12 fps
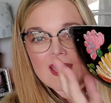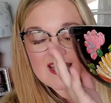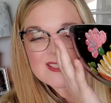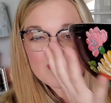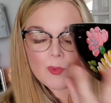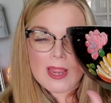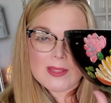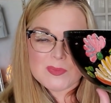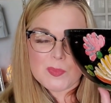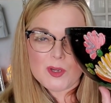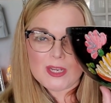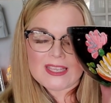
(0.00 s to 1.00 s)
It's a
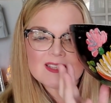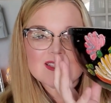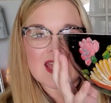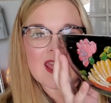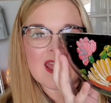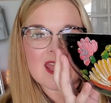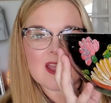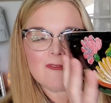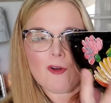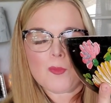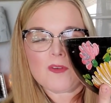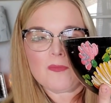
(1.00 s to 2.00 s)
Ransburg is a
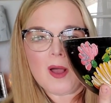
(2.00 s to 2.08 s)
form of